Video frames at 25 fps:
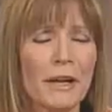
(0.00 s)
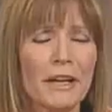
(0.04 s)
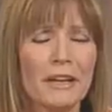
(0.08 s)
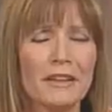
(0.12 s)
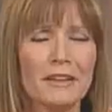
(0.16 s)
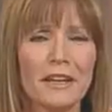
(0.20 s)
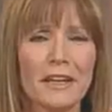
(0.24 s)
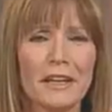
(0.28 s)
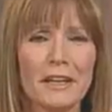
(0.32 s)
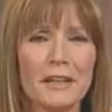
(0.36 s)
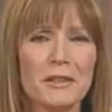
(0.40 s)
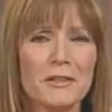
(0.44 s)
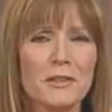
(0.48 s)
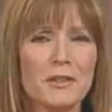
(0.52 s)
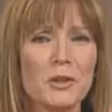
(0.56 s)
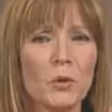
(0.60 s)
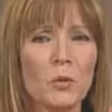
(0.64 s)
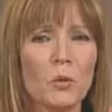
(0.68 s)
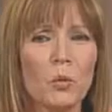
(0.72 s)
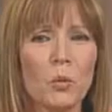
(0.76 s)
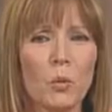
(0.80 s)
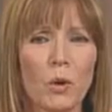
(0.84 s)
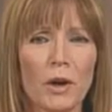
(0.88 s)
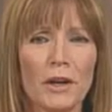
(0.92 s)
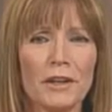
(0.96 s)
Well, my client is
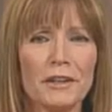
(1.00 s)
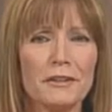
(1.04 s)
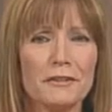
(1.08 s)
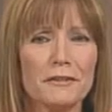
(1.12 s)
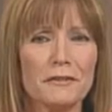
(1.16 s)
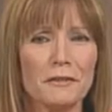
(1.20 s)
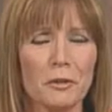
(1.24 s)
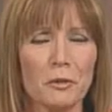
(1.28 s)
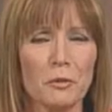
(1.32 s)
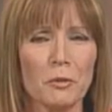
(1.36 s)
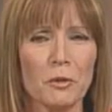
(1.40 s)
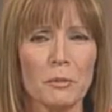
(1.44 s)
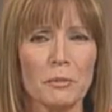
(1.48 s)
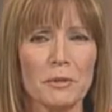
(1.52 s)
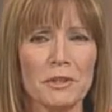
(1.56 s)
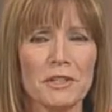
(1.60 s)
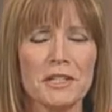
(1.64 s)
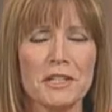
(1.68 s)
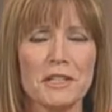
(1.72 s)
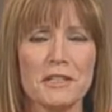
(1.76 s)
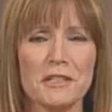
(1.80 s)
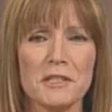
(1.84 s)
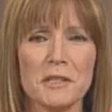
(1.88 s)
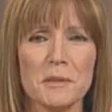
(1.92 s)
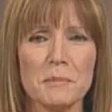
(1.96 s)
a wonderful woman.
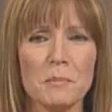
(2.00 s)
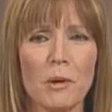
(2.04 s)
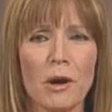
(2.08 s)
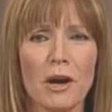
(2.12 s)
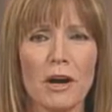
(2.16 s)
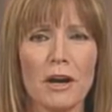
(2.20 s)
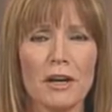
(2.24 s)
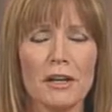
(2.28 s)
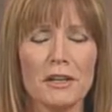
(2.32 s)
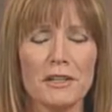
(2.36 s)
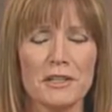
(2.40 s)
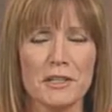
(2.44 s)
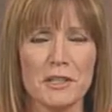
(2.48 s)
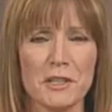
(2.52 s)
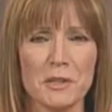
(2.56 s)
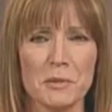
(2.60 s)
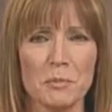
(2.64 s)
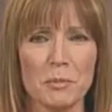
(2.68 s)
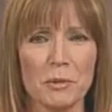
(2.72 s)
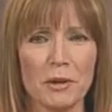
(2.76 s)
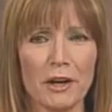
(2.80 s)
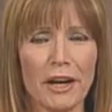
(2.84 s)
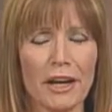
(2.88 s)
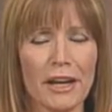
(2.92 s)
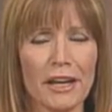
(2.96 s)
She's smart, she's
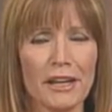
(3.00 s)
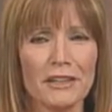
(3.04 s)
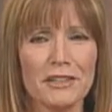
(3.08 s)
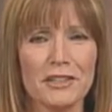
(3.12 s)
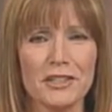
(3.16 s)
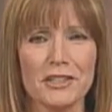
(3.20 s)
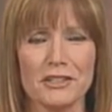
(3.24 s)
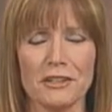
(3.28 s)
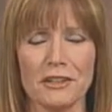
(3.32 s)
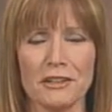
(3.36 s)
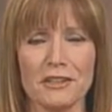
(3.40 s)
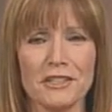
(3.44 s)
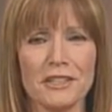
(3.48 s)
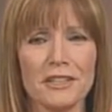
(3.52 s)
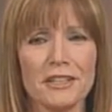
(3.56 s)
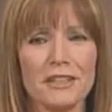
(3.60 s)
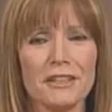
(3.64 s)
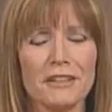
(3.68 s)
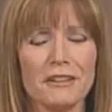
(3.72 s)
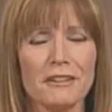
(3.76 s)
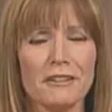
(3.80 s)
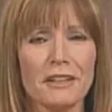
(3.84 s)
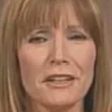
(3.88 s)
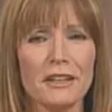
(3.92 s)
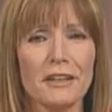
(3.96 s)
bright, she's
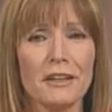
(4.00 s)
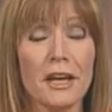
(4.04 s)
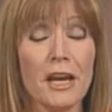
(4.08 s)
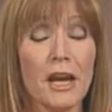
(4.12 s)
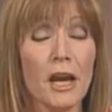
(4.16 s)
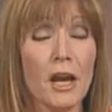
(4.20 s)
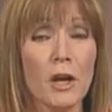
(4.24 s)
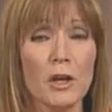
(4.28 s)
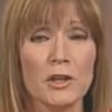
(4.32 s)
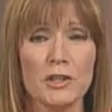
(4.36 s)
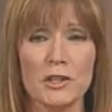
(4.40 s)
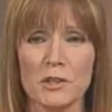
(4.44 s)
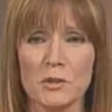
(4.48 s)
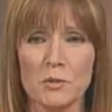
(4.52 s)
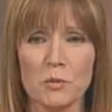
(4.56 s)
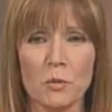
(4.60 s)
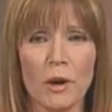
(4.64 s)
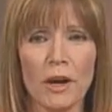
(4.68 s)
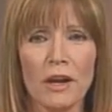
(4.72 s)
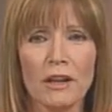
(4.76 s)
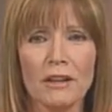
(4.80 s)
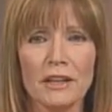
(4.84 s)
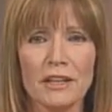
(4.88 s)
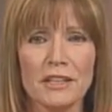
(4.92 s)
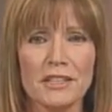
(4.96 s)
articulate, she's
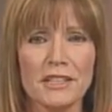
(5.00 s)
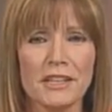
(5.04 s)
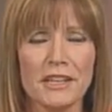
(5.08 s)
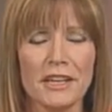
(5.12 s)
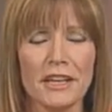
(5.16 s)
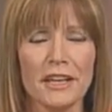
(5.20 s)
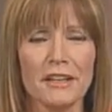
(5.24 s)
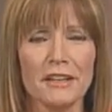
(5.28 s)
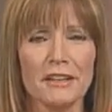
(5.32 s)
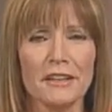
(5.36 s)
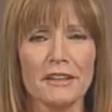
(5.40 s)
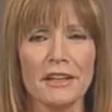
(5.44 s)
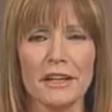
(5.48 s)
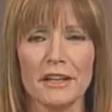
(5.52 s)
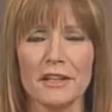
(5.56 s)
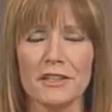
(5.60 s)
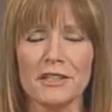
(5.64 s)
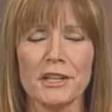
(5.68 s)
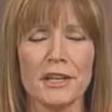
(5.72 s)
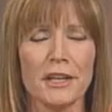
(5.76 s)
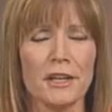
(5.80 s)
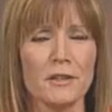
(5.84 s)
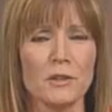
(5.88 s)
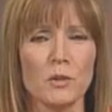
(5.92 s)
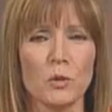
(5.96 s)
well educated,
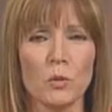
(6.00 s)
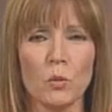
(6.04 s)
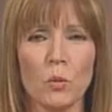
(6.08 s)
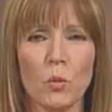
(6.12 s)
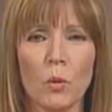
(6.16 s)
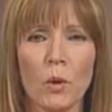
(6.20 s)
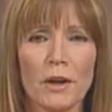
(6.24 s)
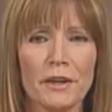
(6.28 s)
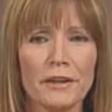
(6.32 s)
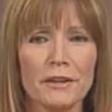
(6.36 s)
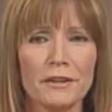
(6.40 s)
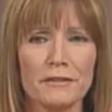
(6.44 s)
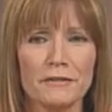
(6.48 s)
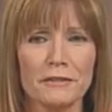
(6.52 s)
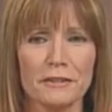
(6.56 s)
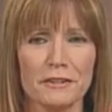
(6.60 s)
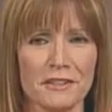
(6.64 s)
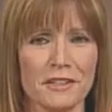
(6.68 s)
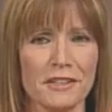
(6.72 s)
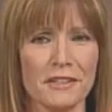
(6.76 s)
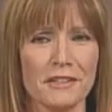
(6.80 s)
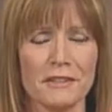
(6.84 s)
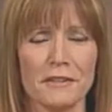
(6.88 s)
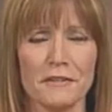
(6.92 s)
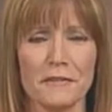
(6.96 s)
and she has a
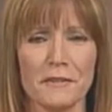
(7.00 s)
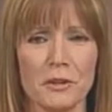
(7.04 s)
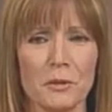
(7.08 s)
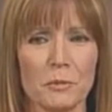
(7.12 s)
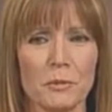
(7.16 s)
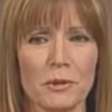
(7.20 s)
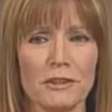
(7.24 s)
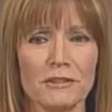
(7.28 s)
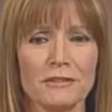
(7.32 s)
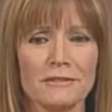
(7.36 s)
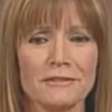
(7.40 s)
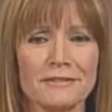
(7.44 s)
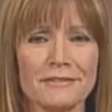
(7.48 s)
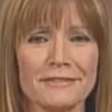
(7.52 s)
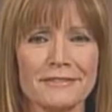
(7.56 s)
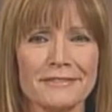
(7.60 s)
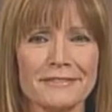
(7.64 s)
wonderful sense of humor.